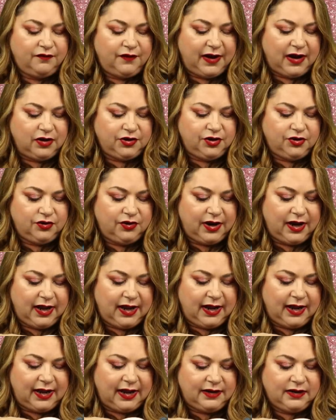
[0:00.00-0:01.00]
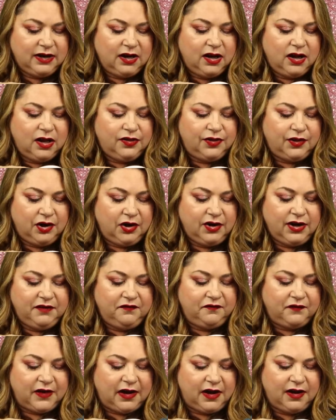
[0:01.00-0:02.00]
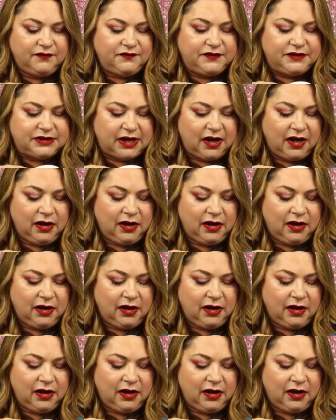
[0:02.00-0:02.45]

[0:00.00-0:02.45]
valued at $35